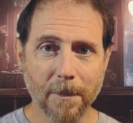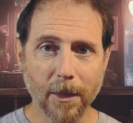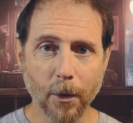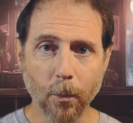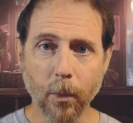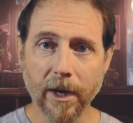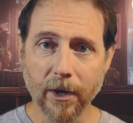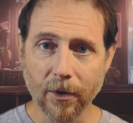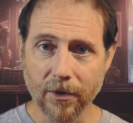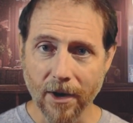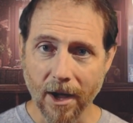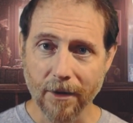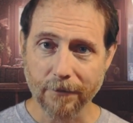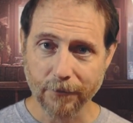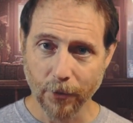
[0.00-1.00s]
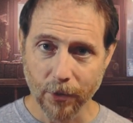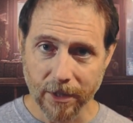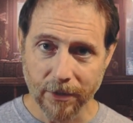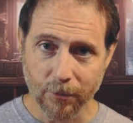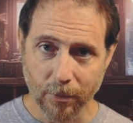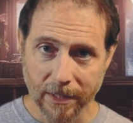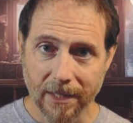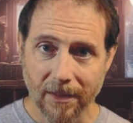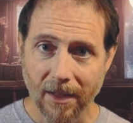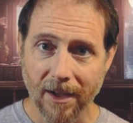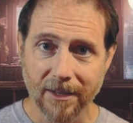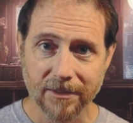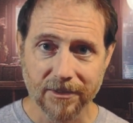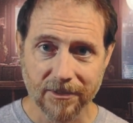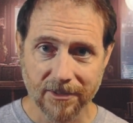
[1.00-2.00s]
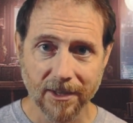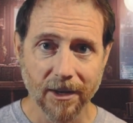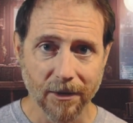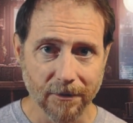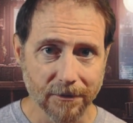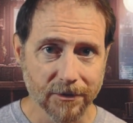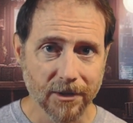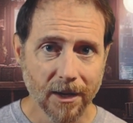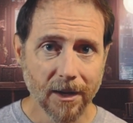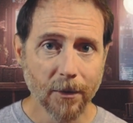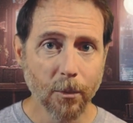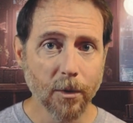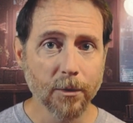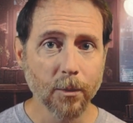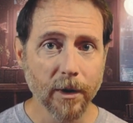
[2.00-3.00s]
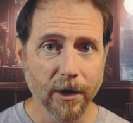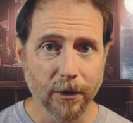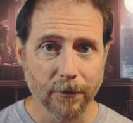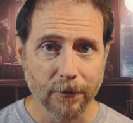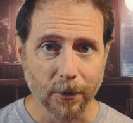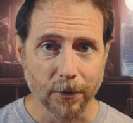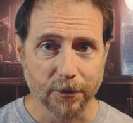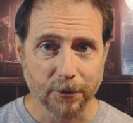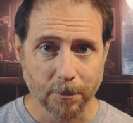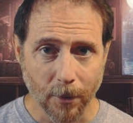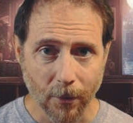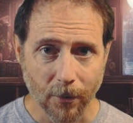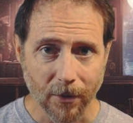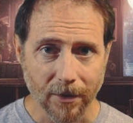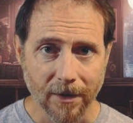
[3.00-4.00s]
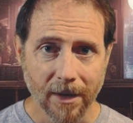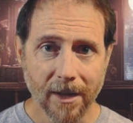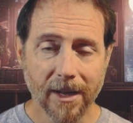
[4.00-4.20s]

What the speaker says: We are not fully realized selves when we are first born.